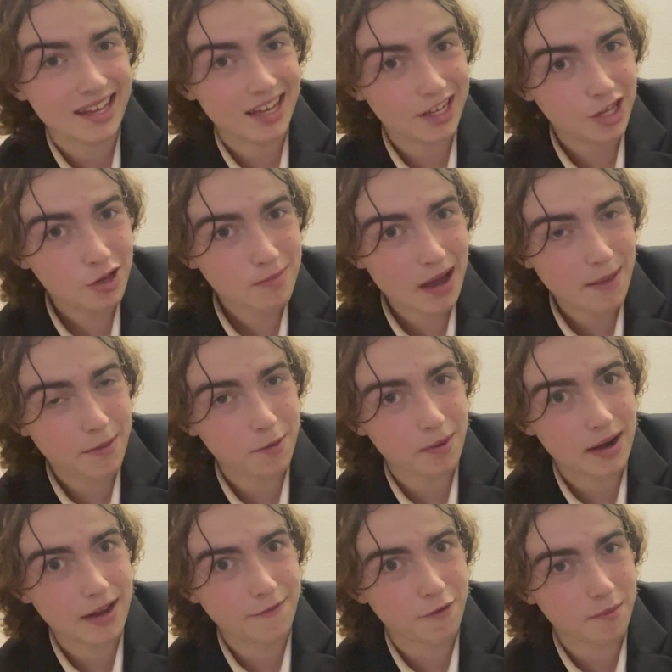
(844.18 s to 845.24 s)
And you might be
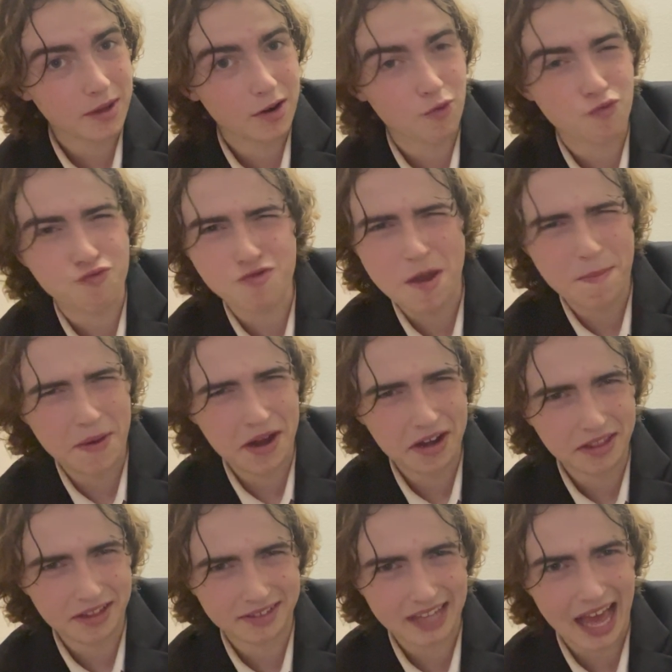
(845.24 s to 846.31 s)
ready for me to rip into
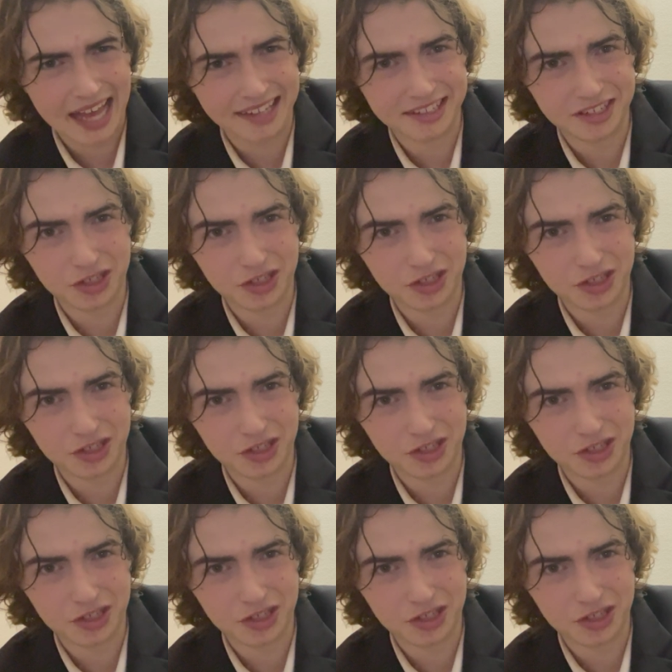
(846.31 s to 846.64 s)
this guy because he's